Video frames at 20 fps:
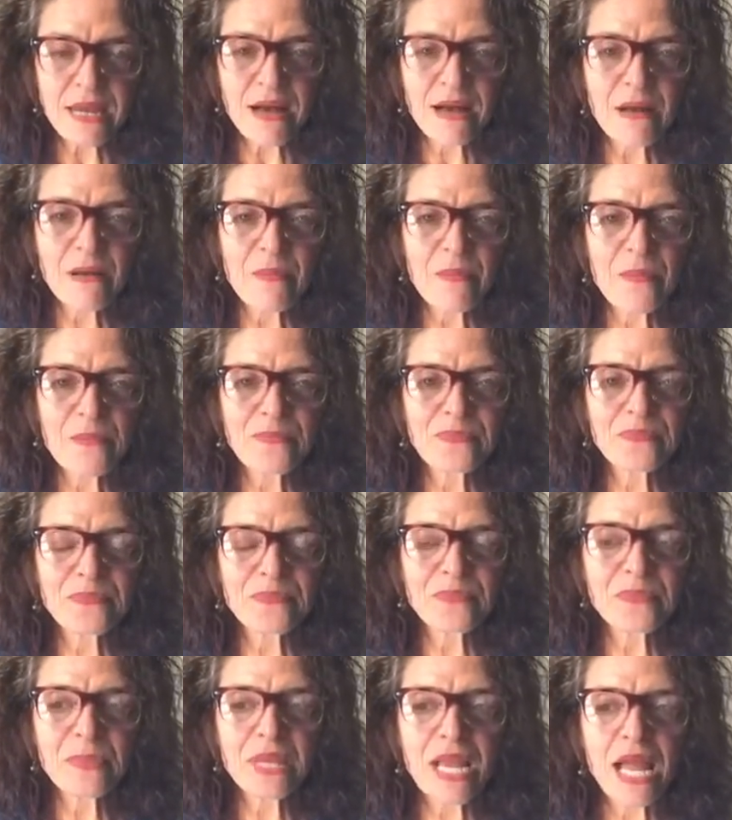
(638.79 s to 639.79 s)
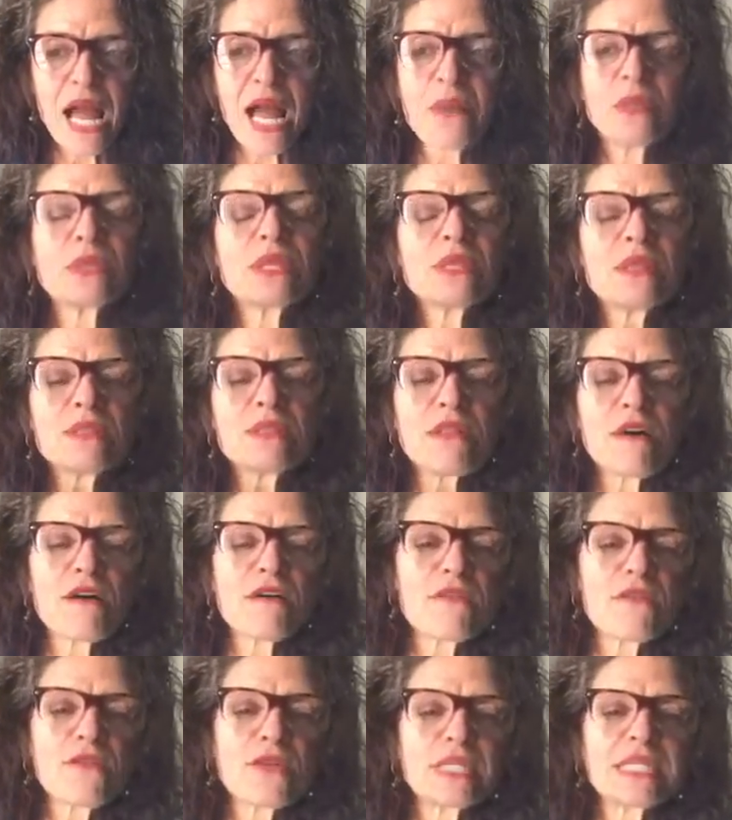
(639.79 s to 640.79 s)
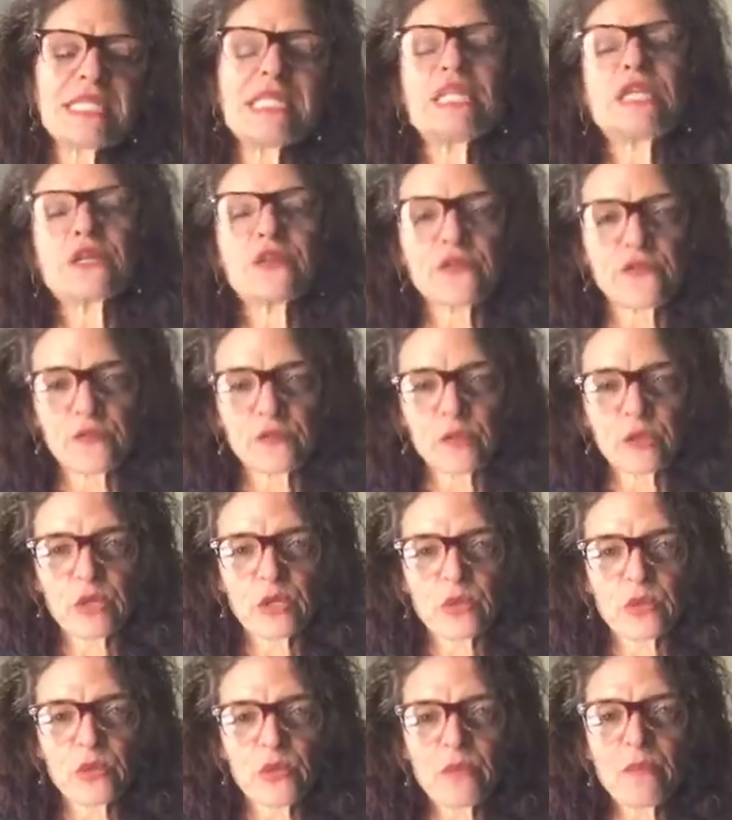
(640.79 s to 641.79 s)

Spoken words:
I would love to hear from you.